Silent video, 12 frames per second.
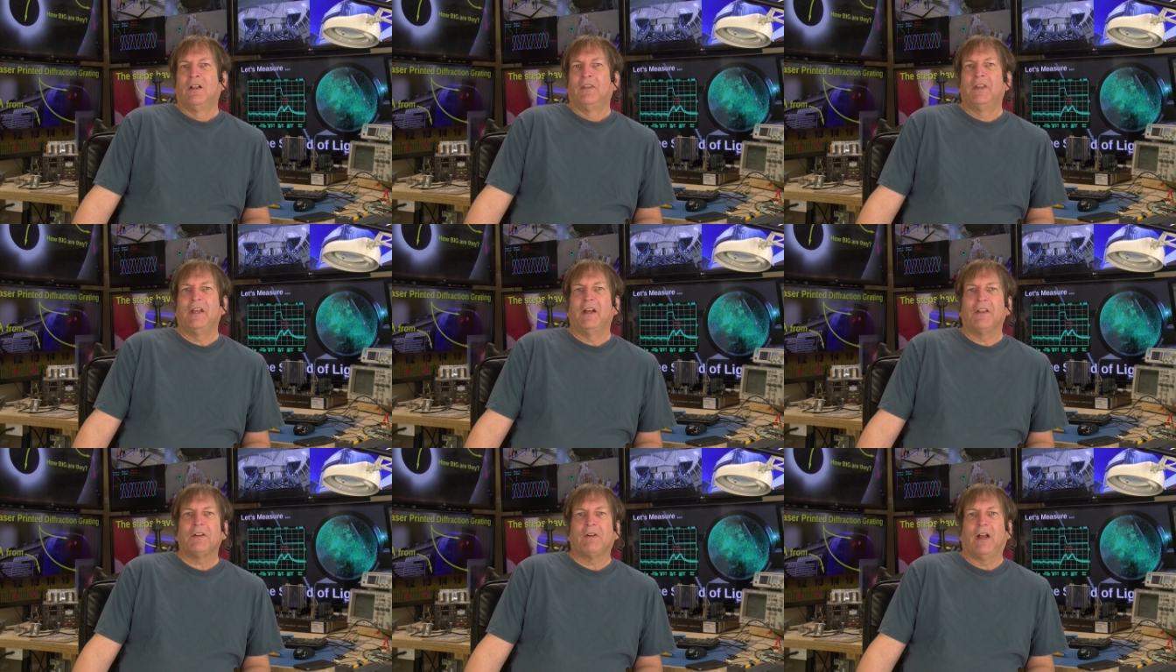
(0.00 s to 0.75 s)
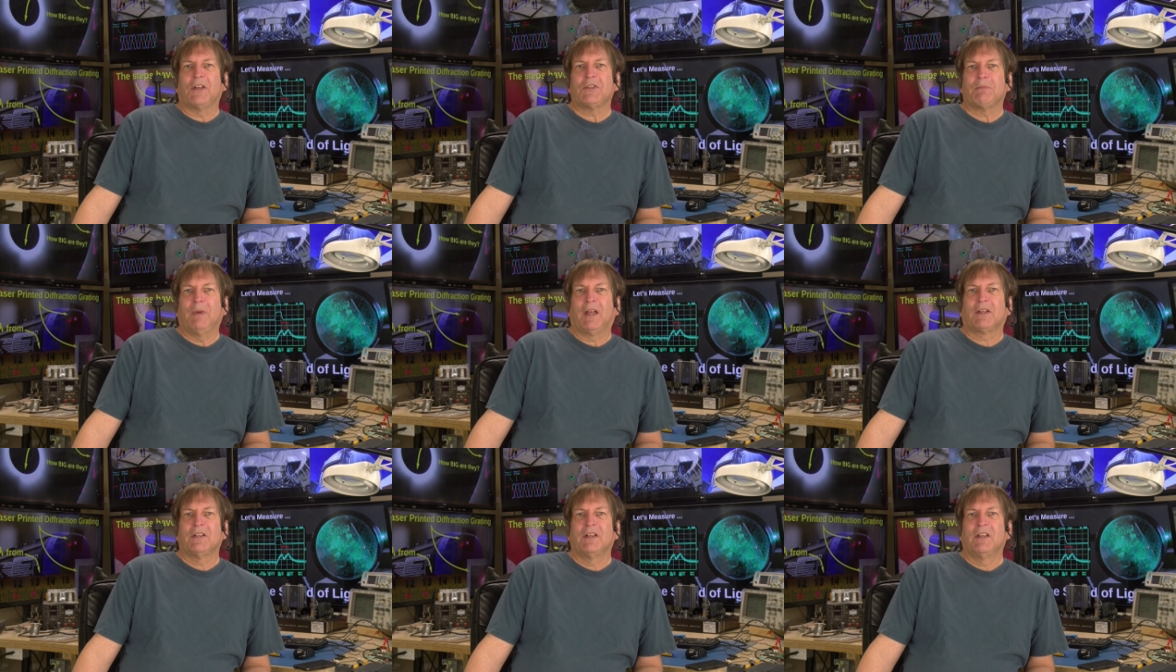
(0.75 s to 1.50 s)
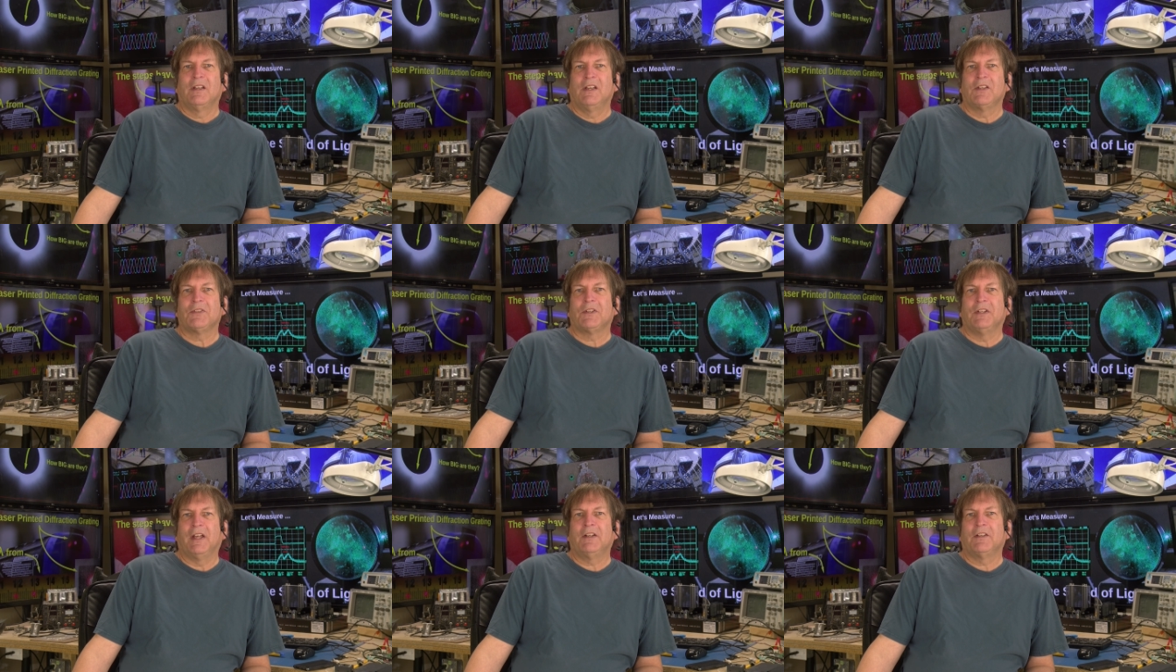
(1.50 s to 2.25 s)
The other aspect is the
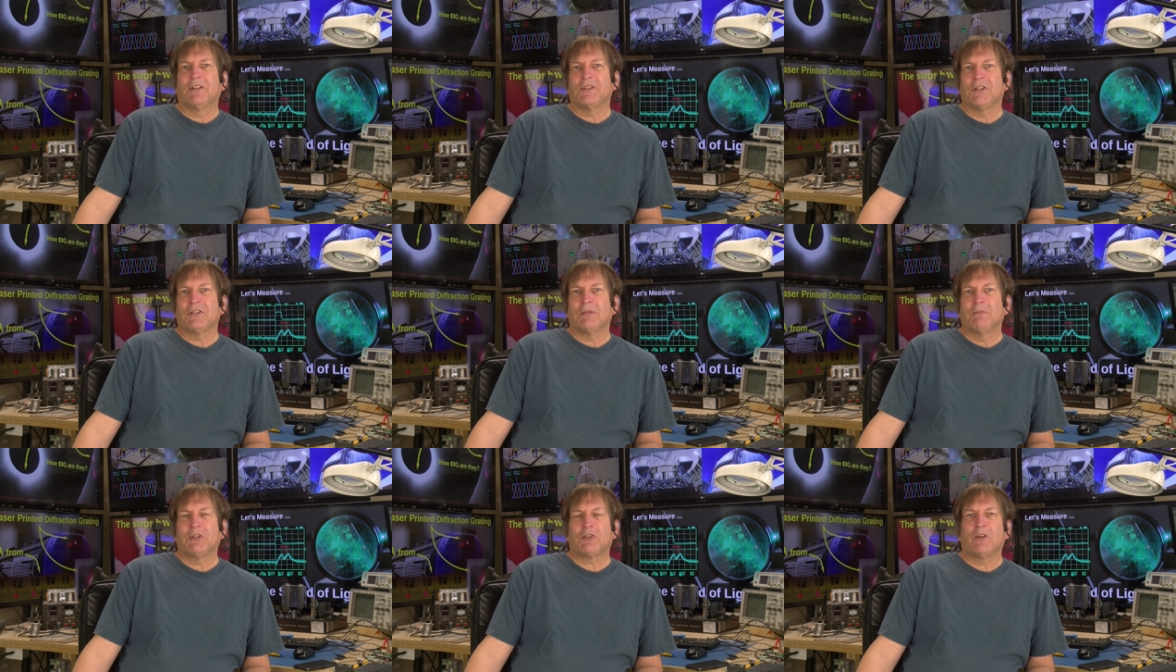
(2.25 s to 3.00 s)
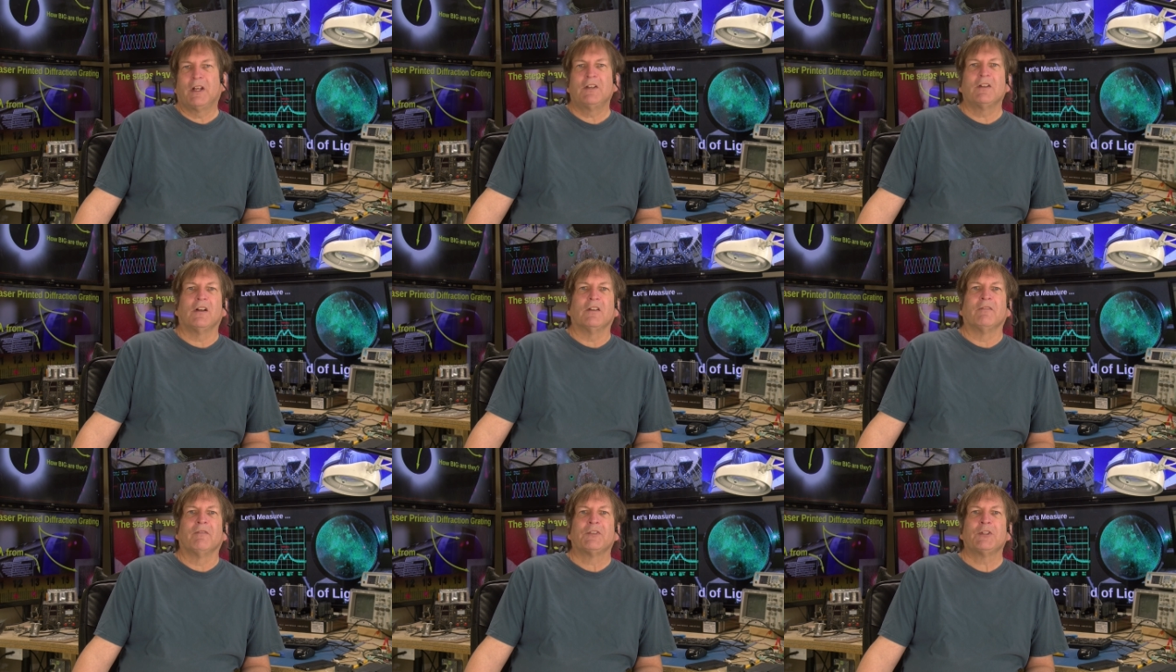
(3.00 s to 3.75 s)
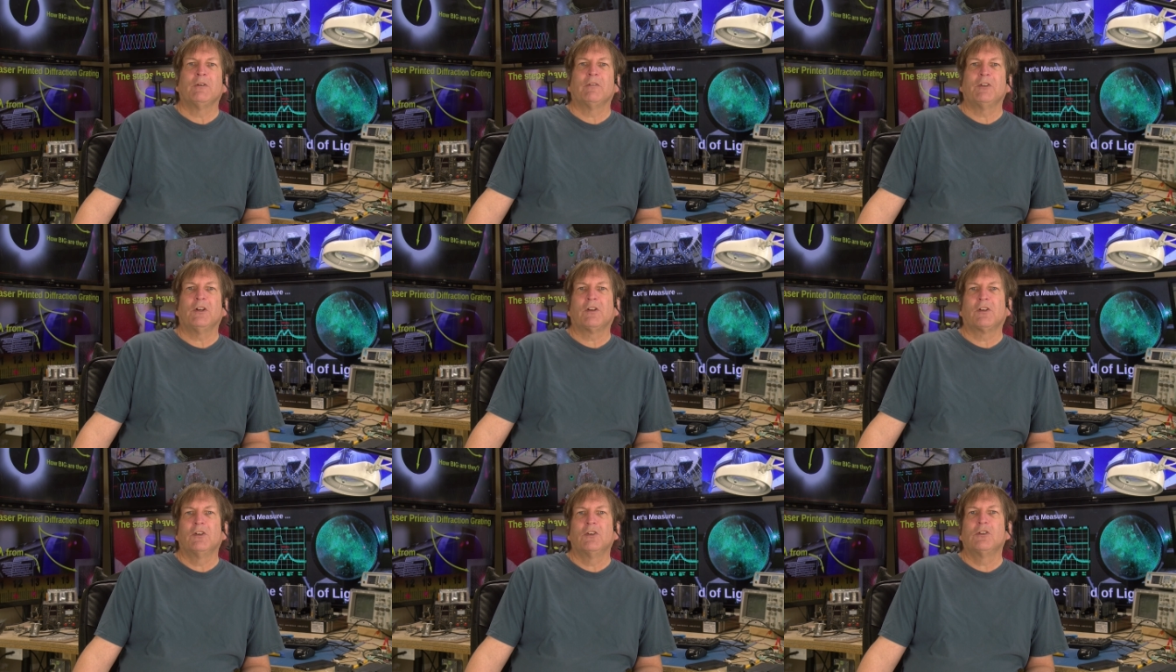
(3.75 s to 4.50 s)
data the system is trained on. So if you're
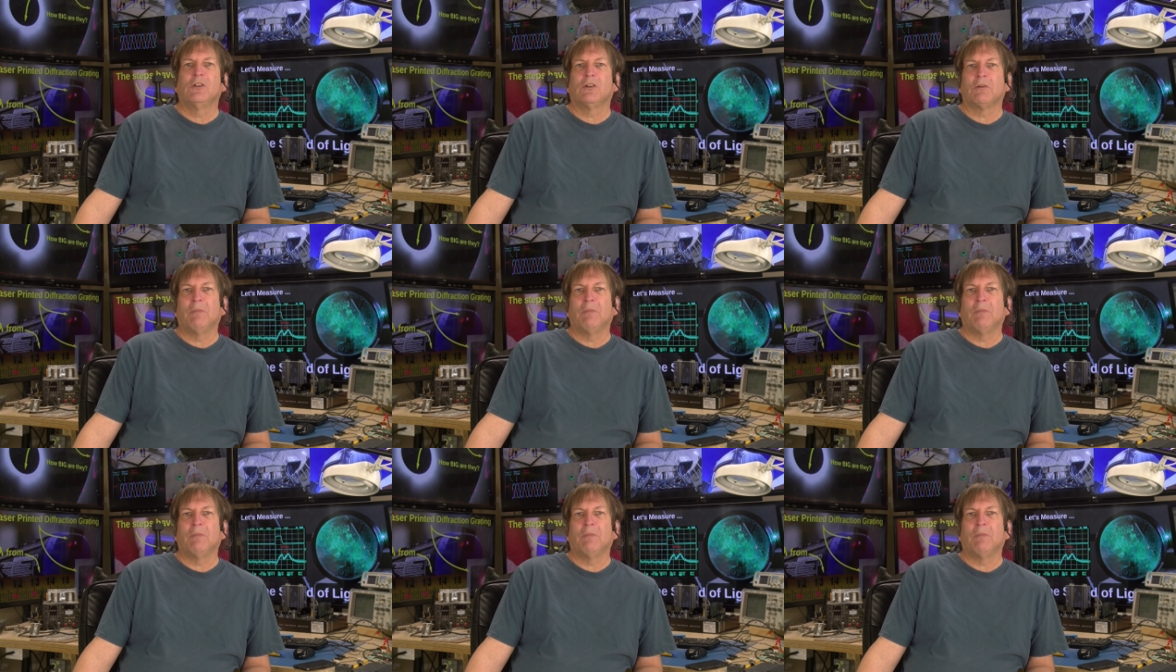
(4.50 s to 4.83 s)
Google or